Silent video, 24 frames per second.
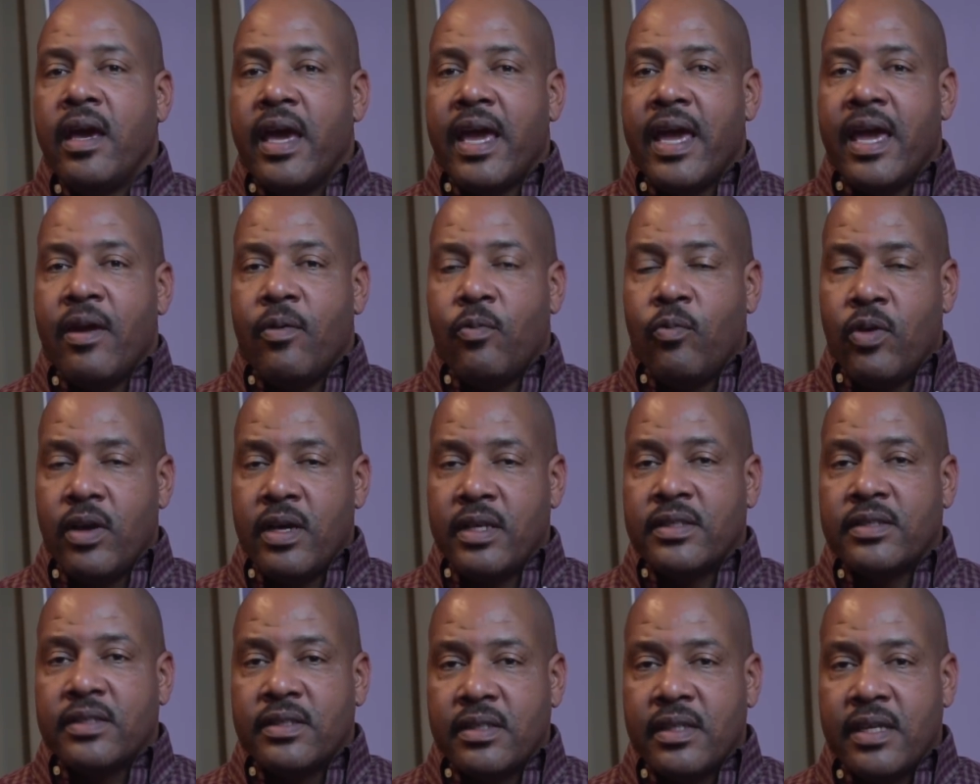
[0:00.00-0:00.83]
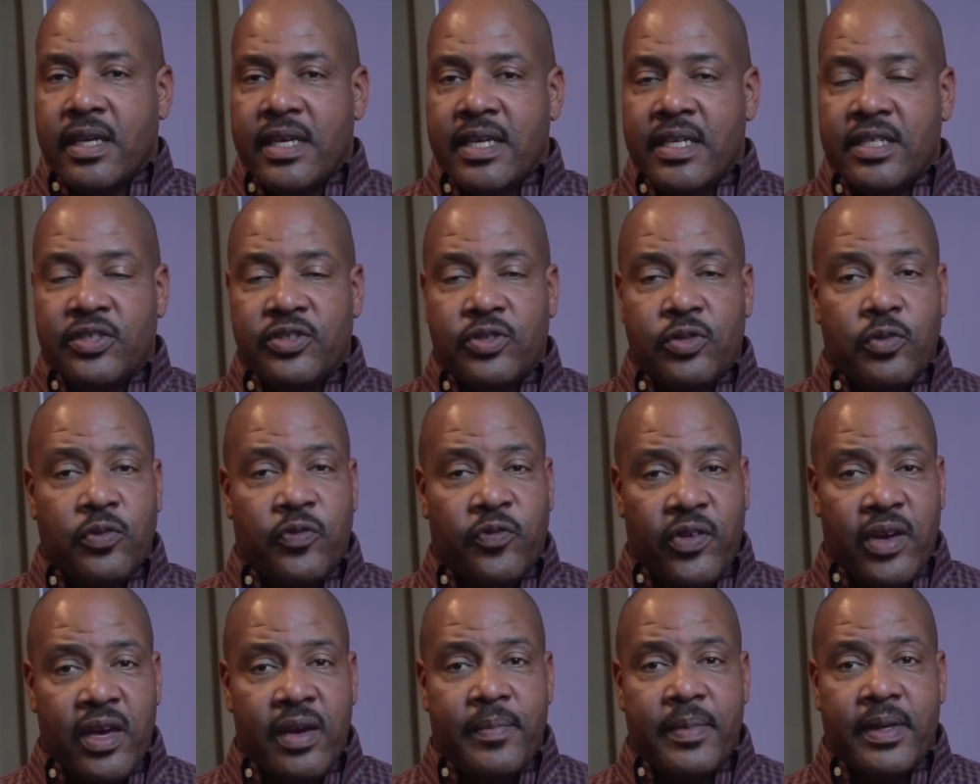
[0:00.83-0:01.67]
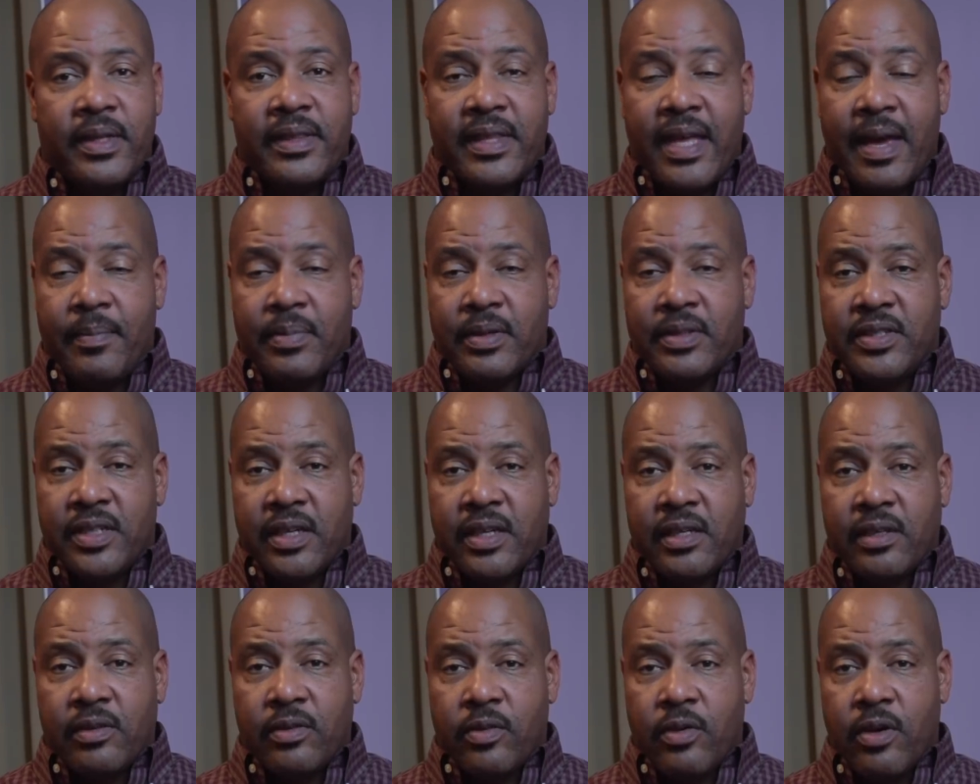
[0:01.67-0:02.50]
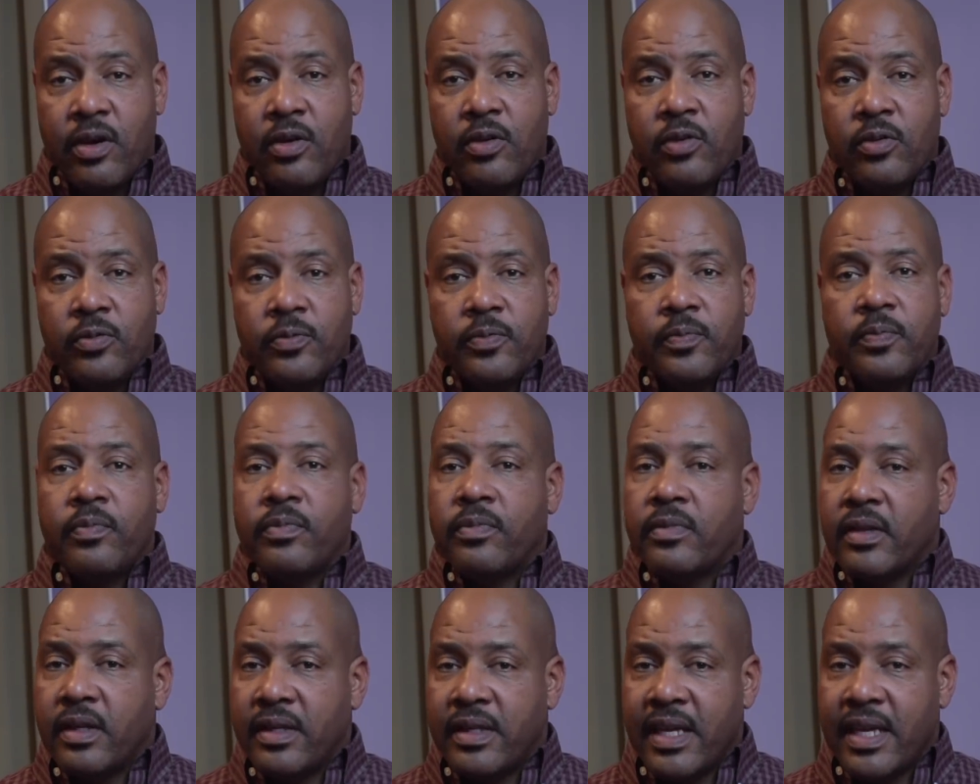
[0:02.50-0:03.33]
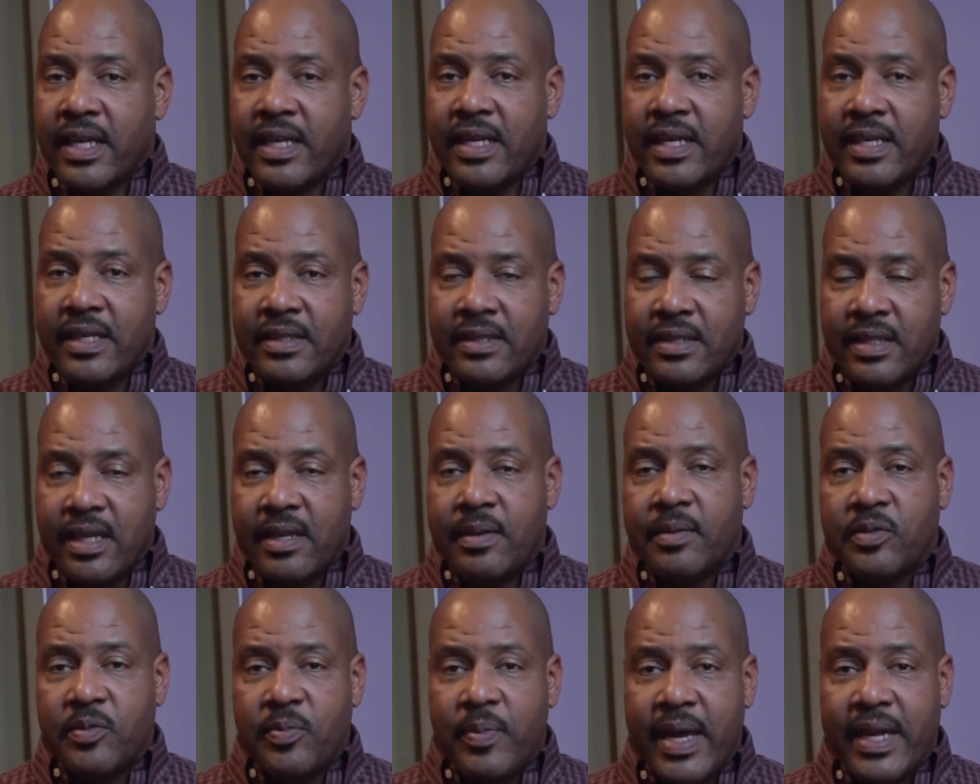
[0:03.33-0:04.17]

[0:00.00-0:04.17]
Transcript: And once he's through filming that particular role, then he slims